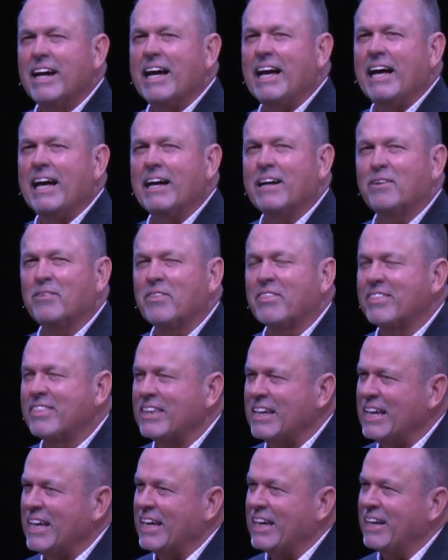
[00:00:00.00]
I don't
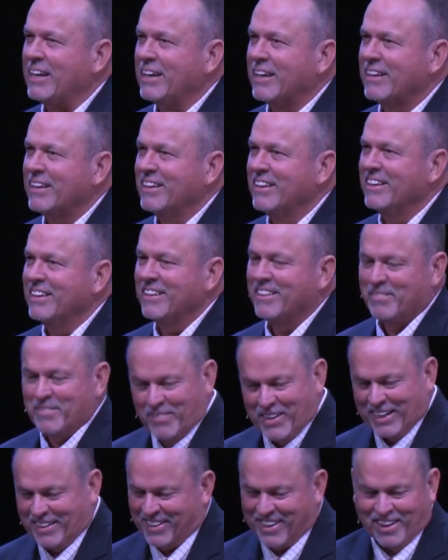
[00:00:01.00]
think.
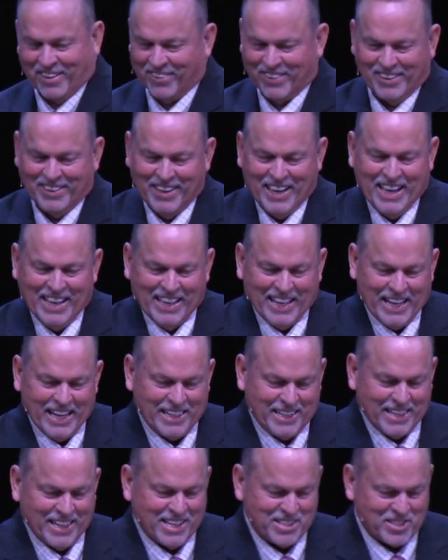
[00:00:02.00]
No, it
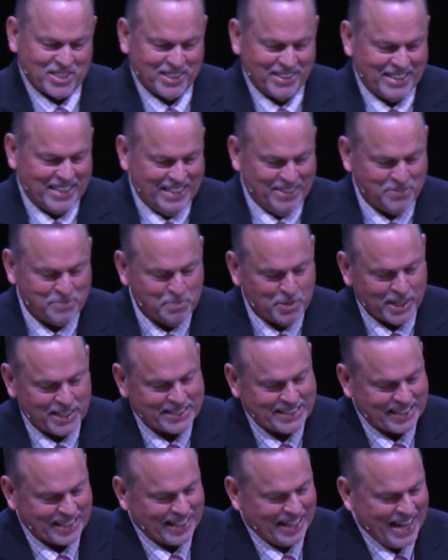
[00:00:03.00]
doesn't.
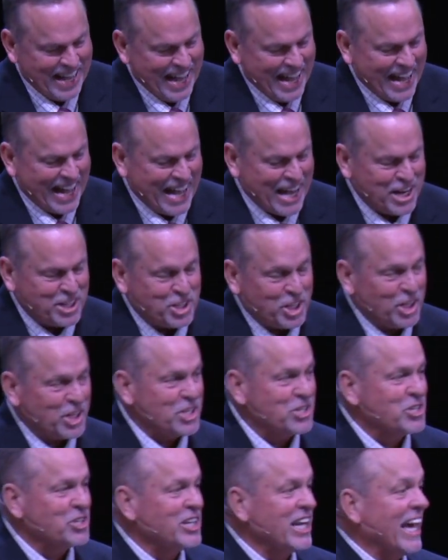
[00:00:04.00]
But uh, I ask you to
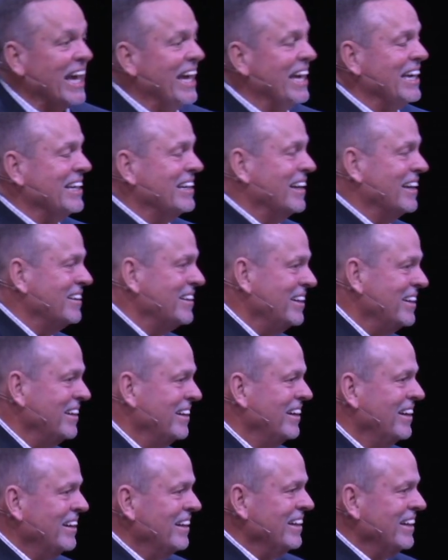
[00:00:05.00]
stand
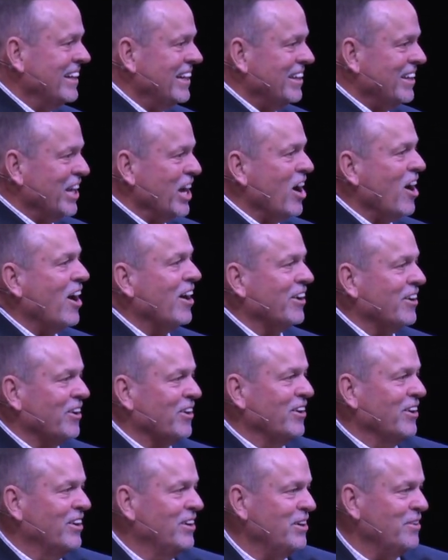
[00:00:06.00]
in the honor
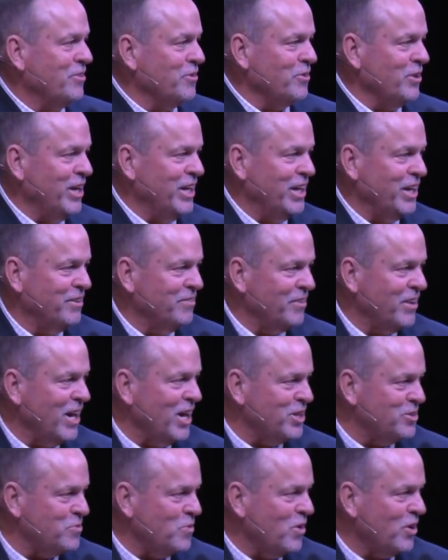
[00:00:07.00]
of the reading of
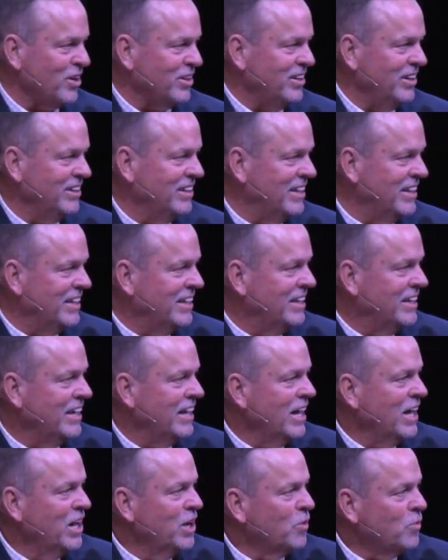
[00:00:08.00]
God's Word.
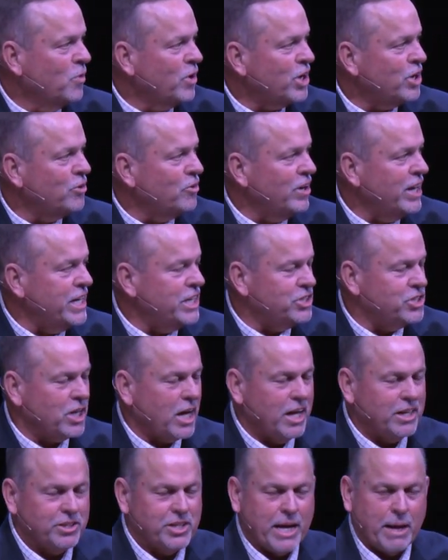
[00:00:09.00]
We're going to read
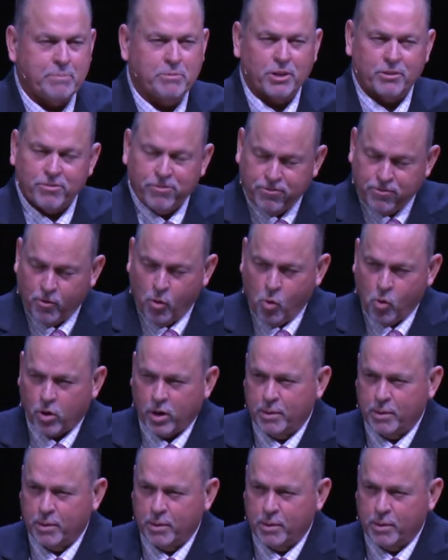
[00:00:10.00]
John chapter 4.